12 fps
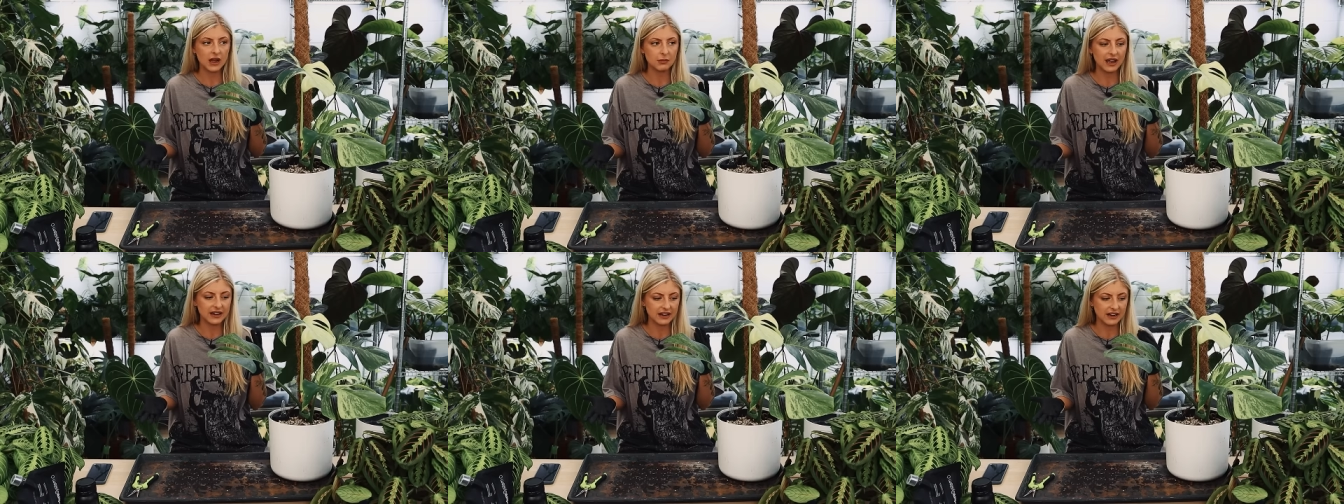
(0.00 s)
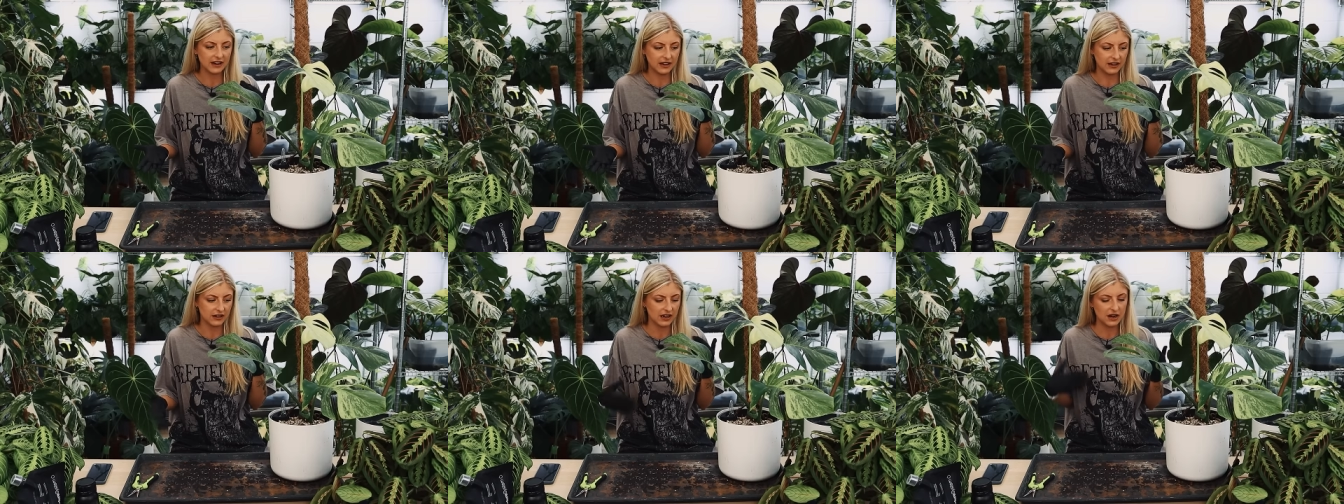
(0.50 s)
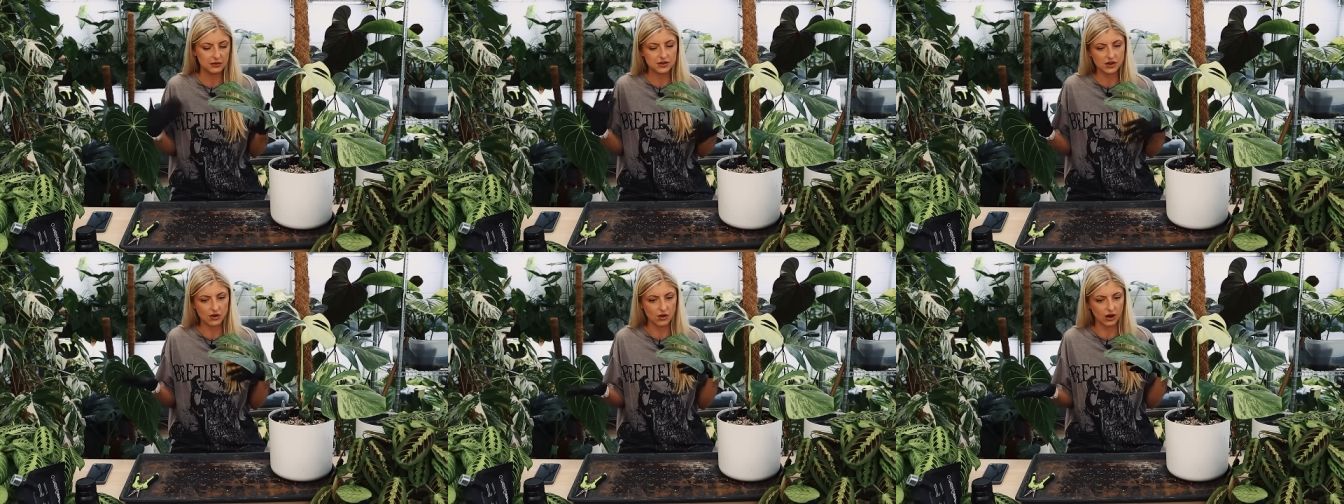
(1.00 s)
I'm like a, how would
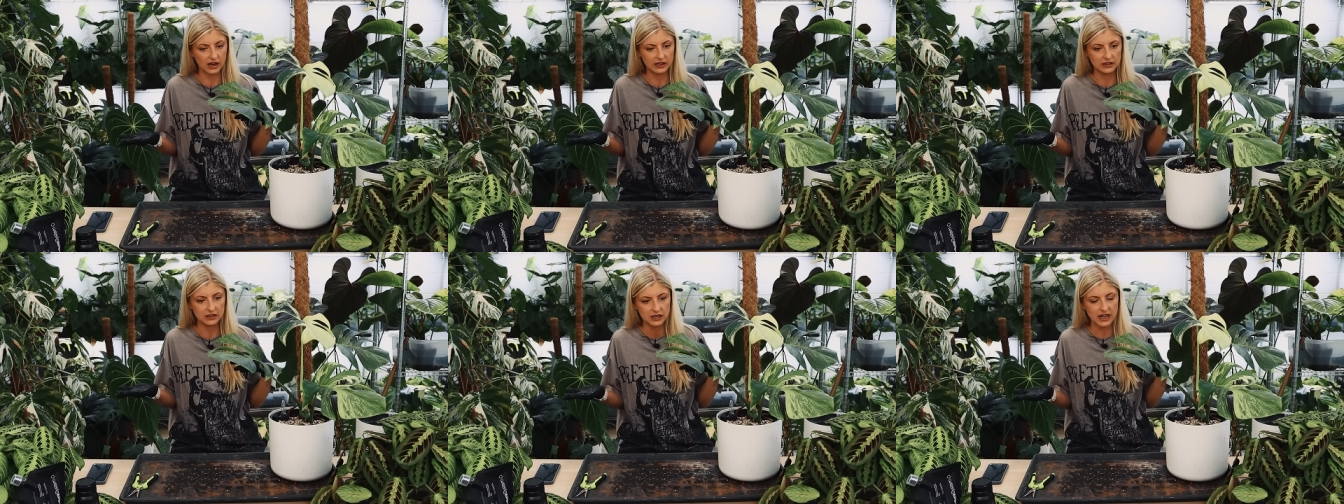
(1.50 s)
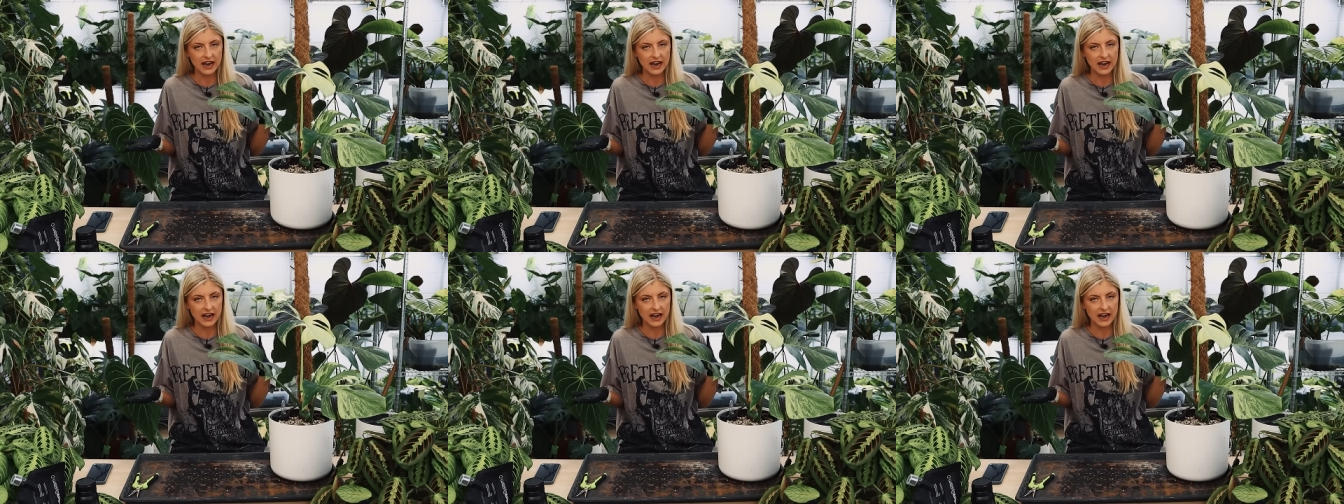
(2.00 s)
you call it?